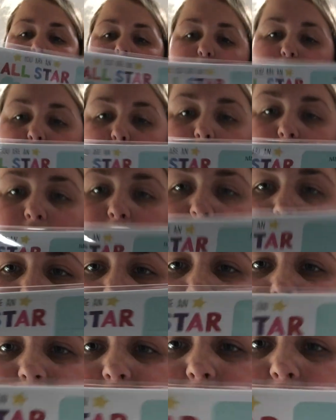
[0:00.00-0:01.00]
more
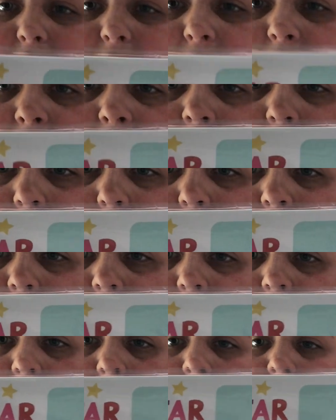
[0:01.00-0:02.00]
of these cute
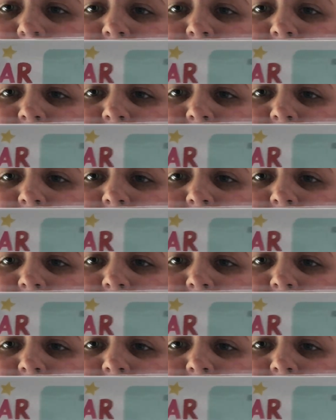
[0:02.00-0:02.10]
little